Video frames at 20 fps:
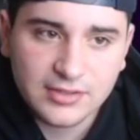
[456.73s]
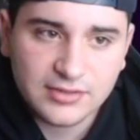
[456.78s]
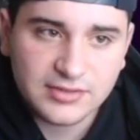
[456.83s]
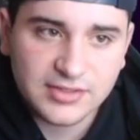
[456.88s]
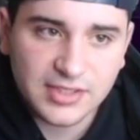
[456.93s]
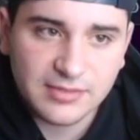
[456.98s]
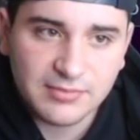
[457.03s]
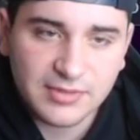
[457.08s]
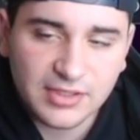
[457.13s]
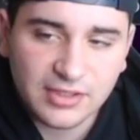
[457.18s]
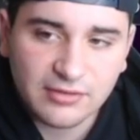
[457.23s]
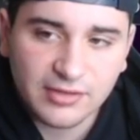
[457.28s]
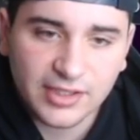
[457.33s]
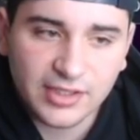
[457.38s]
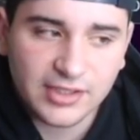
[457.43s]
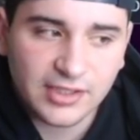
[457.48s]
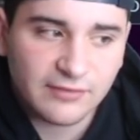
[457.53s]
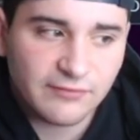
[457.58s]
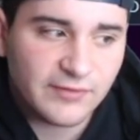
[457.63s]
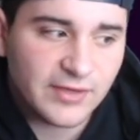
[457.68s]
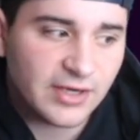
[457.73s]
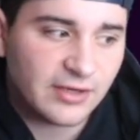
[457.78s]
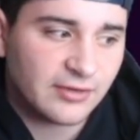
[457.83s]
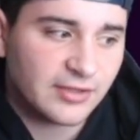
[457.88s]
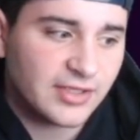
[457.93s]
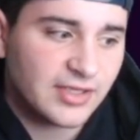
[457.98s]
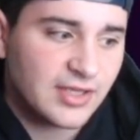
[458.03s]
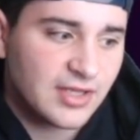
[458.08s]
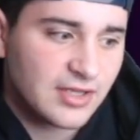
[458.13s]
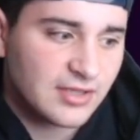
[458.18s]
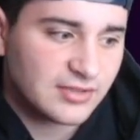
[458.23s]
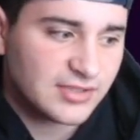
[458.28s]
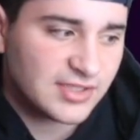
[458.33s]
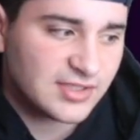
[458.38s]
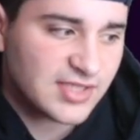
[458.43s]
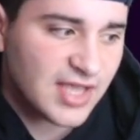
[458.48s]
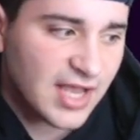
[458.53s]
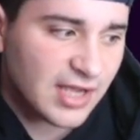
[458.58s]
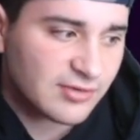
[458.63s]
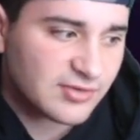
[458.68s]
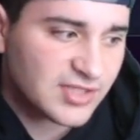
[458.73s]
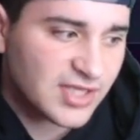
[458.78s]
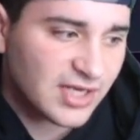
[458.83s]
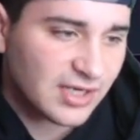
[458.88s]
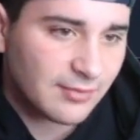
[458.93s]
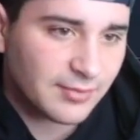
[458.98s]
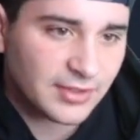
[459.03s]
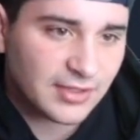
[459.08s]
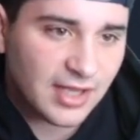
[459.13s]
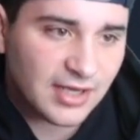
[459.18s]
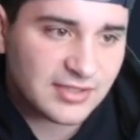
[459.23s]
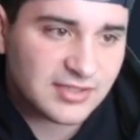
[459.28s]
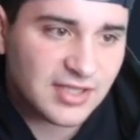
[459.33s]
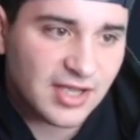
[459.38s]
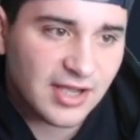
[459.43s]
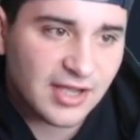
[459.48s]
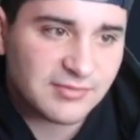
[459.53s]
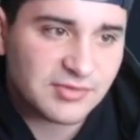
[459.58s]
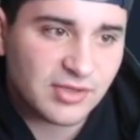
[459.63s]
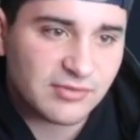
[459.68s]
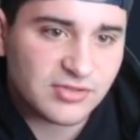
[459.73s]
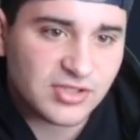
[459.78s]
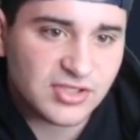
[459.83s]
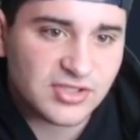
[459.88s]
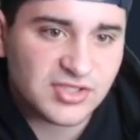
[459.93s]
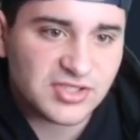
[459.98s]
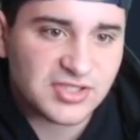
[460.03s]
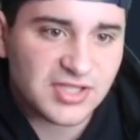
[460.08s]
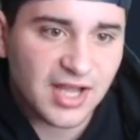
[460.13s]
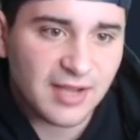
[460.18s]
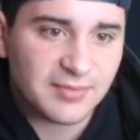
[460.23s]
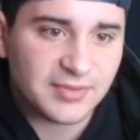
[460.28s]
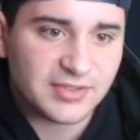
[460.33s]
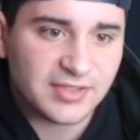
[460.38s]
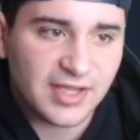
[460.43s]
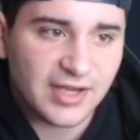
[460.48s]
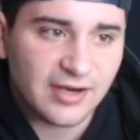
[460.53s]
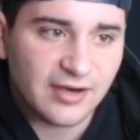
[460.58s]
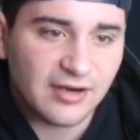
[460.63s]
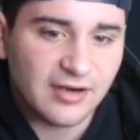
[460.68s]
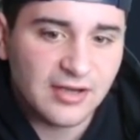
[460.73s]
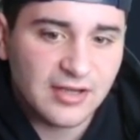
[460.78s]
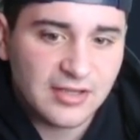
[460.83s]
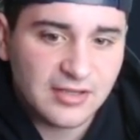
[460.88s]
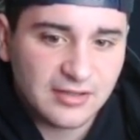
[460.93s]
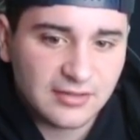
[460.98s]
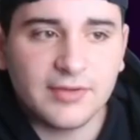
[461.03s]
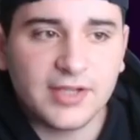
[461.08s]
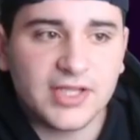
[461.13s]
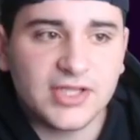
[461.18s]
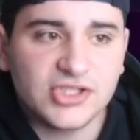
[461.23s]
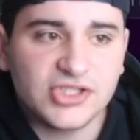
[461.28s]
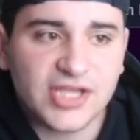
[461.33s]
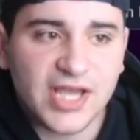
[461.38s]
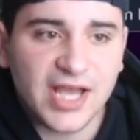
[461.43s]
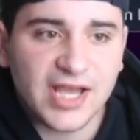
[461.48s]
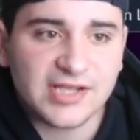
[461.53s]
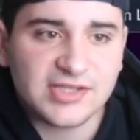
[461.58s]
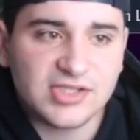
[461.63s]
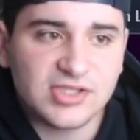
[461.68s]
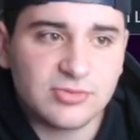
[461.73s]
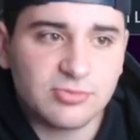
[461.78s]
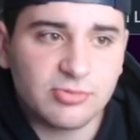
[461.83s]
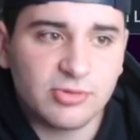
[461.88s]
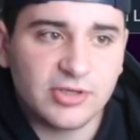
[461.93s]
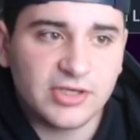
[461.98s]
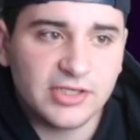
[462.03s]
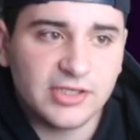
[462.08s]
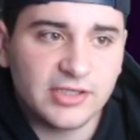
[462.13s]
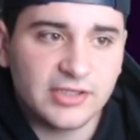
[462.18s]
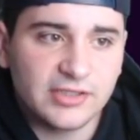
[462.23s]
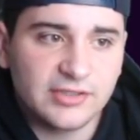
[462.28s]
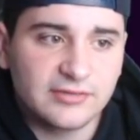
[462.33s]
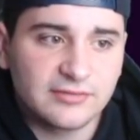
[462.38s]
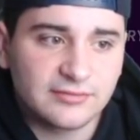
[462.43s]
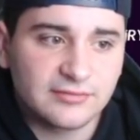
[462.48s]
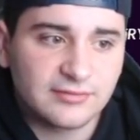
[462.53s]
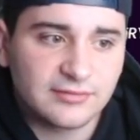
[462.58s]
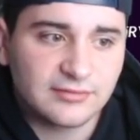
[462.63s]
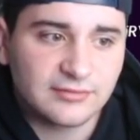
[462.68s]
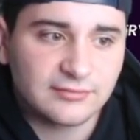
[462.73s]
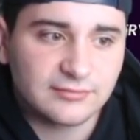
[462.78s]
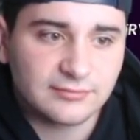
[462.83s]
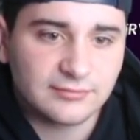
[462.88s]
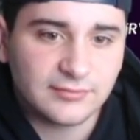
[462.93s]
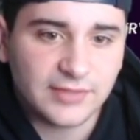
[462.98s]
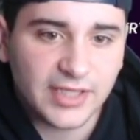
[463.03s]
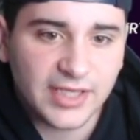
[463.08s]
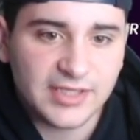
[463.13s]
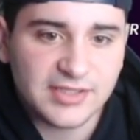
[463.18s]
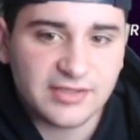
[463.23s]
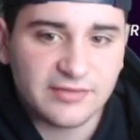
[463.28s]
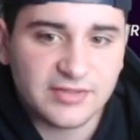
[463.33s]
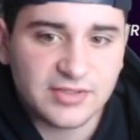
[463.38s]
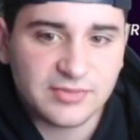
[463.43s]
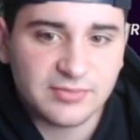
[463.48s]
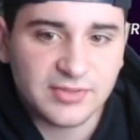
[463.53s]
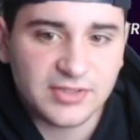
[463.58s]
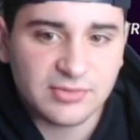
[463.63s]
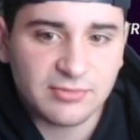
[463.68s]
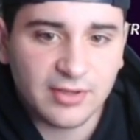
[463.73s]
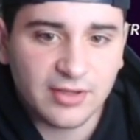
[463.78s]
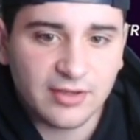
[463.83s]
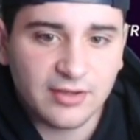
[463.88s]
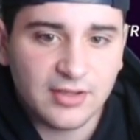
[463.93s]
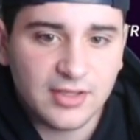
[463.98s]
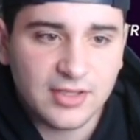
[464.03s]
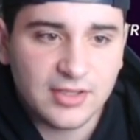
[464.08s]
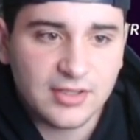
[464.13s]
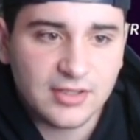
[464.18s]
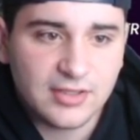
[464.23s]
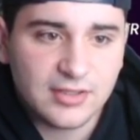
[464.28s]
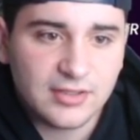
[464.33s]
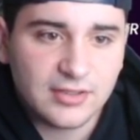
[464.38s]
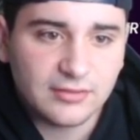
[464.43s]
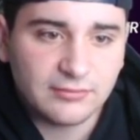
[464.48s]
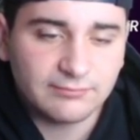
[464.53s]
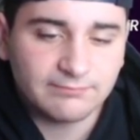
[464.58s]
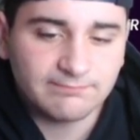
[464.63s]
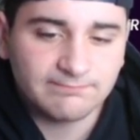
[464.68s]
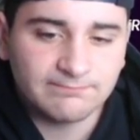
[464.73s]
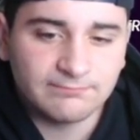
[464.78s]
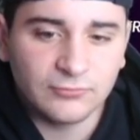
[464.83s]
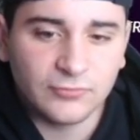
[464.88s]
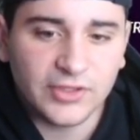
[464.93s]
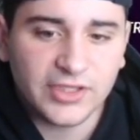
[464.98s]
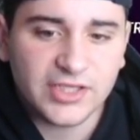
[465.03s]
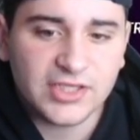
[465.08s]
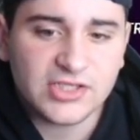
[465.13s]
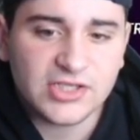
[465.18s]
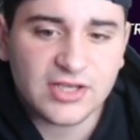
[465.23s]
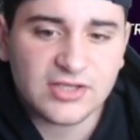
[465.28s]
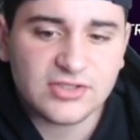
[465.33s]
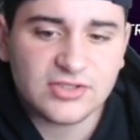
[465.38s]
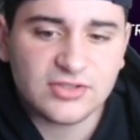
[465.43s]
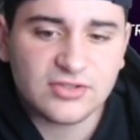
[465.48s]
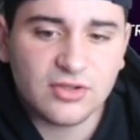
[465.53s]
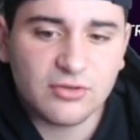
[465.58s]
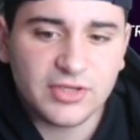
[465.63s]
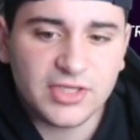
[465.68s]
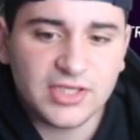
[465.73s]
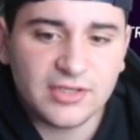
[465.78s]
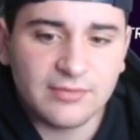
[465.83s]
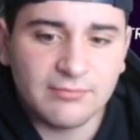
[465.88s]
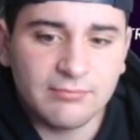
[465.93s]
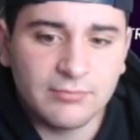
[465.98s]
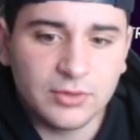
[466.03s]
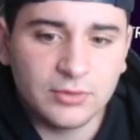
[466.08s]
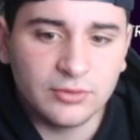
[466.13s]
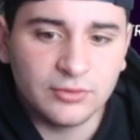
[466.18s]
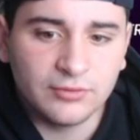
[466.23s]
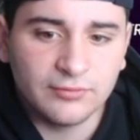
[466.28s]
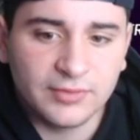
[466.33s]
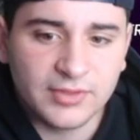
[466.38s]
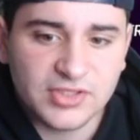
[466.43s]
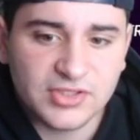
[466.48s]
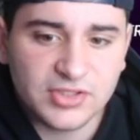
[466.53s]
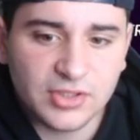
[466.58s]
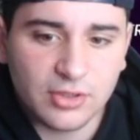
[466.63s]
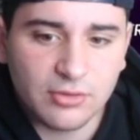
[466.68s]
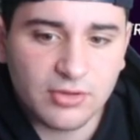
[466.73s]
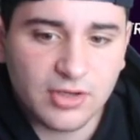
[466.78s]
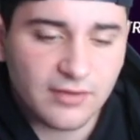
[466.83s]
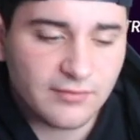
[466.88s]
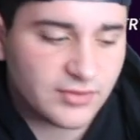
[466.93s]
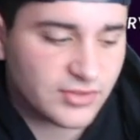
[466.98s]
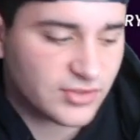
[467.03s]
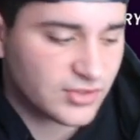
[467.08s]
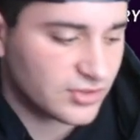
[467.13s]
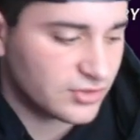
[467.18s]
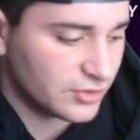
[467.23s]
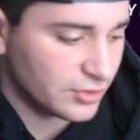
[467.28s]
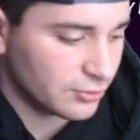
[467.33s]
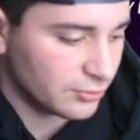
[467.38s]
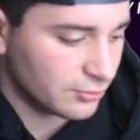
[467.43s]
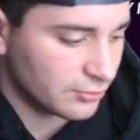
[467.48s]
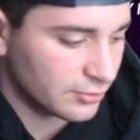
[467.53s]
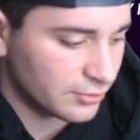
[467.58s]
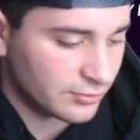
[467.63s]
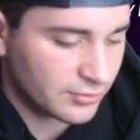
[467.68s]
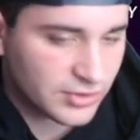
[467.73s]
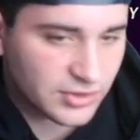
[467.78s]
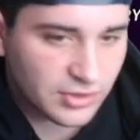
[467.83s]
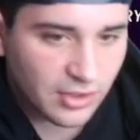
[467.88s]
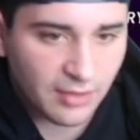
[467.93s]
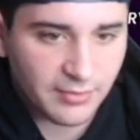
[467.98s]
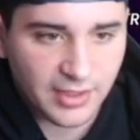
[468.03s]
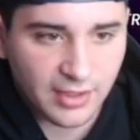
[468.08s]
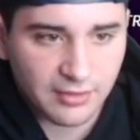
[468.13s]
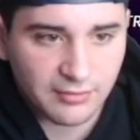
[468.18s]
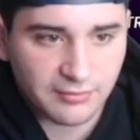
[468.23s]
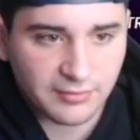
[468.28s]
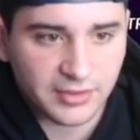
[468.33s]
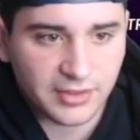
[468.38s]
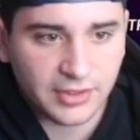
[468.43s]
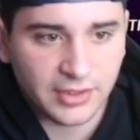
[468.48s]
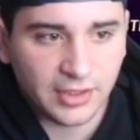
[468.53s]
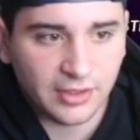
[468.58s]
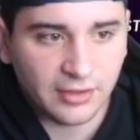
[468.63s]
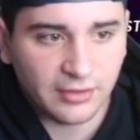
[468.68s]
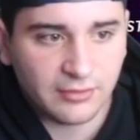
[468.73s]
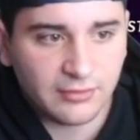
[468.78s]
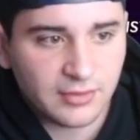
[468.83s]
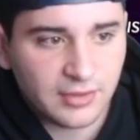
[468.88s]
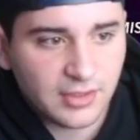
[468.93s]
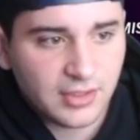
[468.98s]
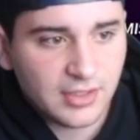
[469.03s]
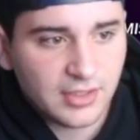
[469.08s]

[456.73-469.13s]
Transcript: Didn't mean to click on Nick Fairley. D tackle's taking up a lot of time, so I'm just going to stop it there. Rickey Jackson's pretty good. 87 speed as well. Hmm, Rickey Jackson's low key a move, but his zone coverage is doo doo, so I mean, I don't really know.